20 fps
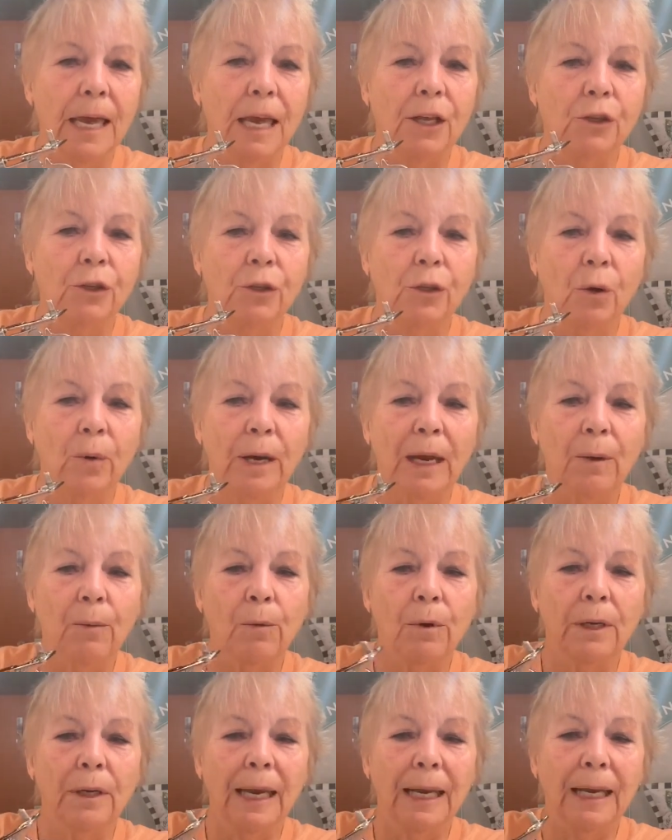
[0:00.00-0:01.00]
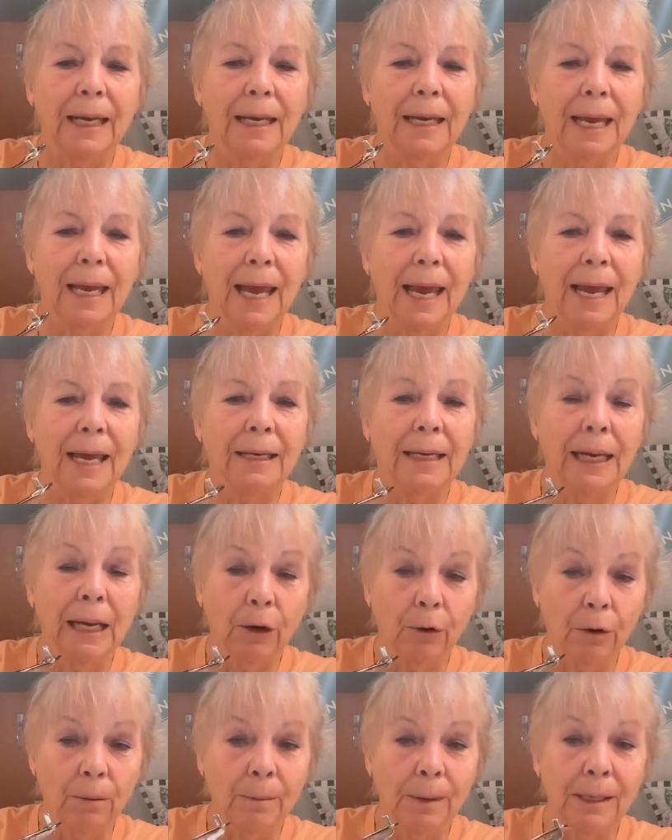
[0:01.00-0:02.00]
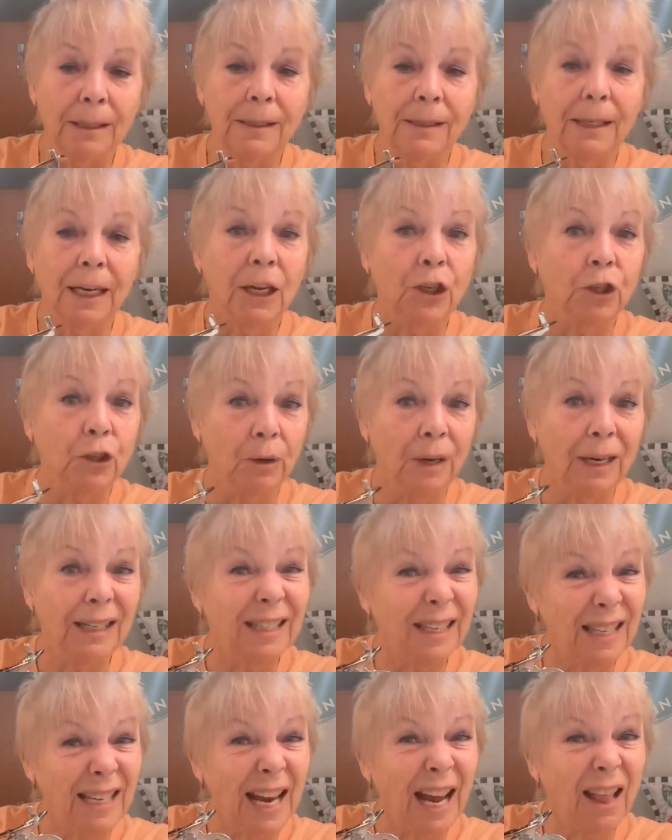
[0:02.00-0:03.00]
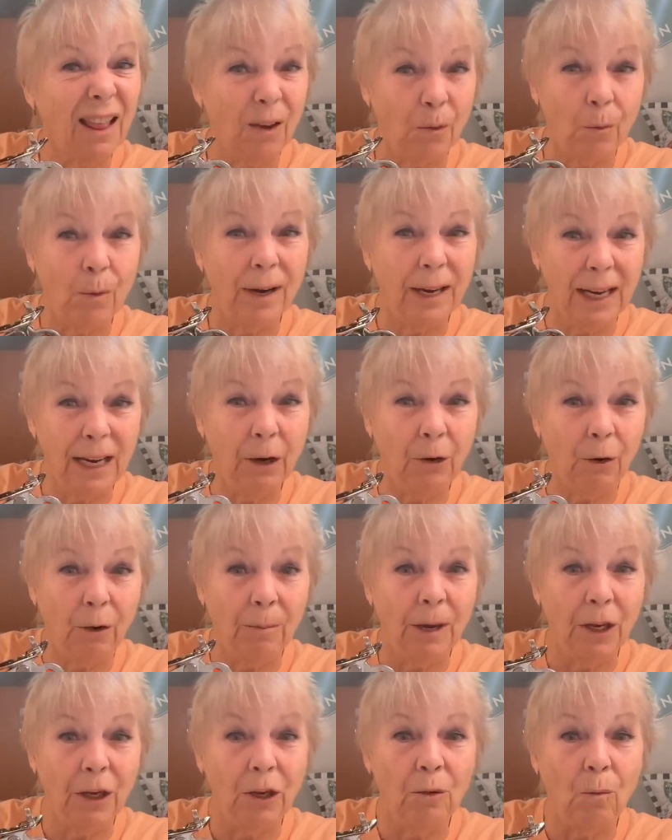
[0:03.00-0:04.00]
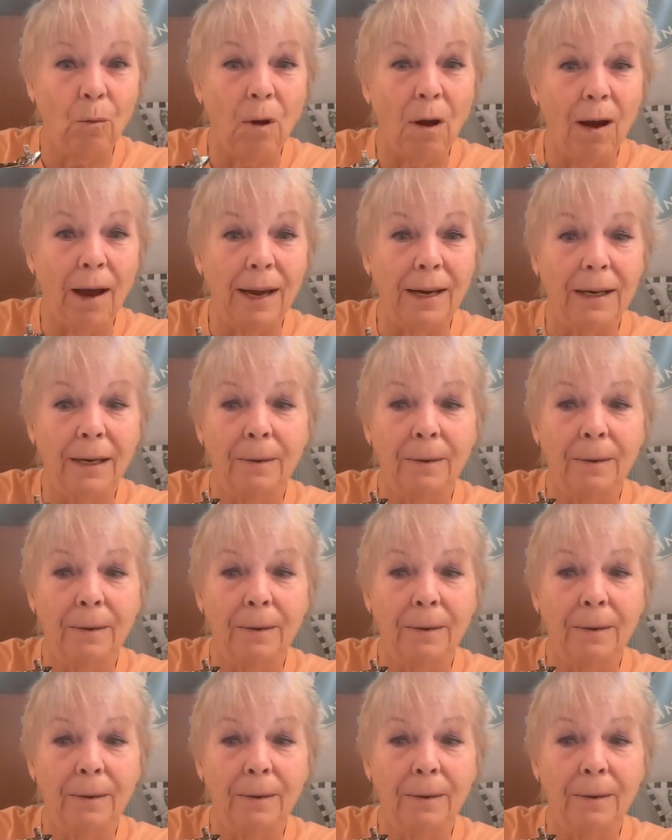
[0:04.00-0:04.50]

So it will get it at increments because you get to tell it what increment you want.